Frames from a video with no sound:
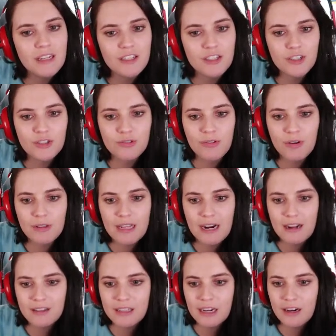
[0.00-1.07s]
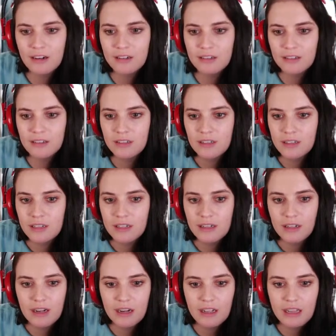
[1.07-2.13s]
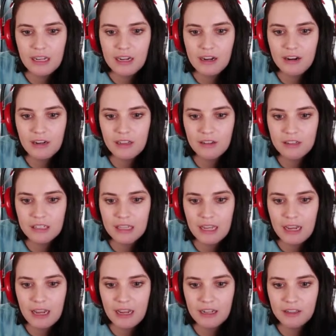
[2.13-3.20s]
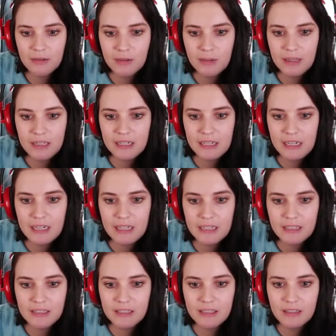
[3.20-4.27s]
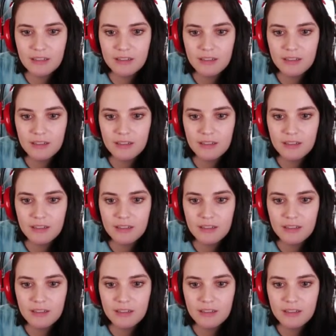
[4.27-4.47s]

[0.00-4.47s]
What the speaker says: Just throwing that out there. I think I already looked at the hands. What about the knees?